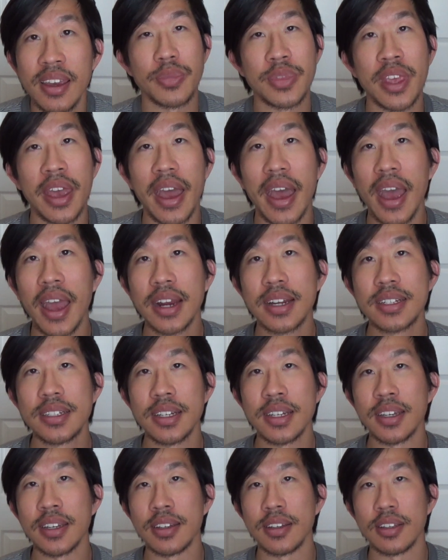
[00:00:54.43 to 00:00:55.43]
The
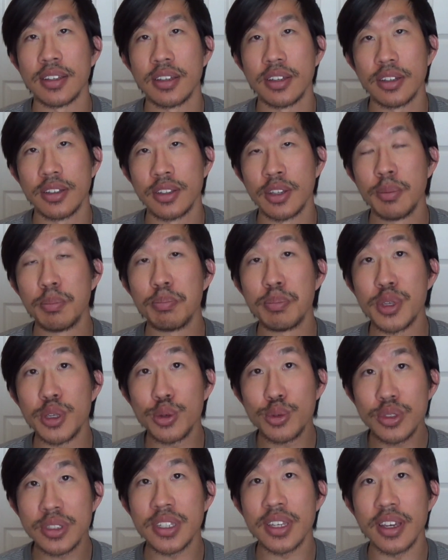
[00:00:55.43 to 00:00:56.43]
acting, the
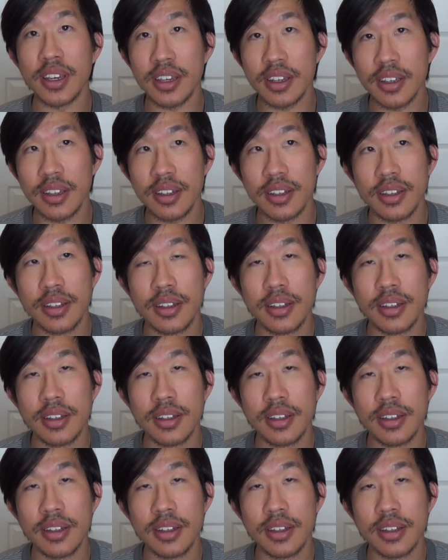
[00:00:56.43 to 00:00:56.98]
music,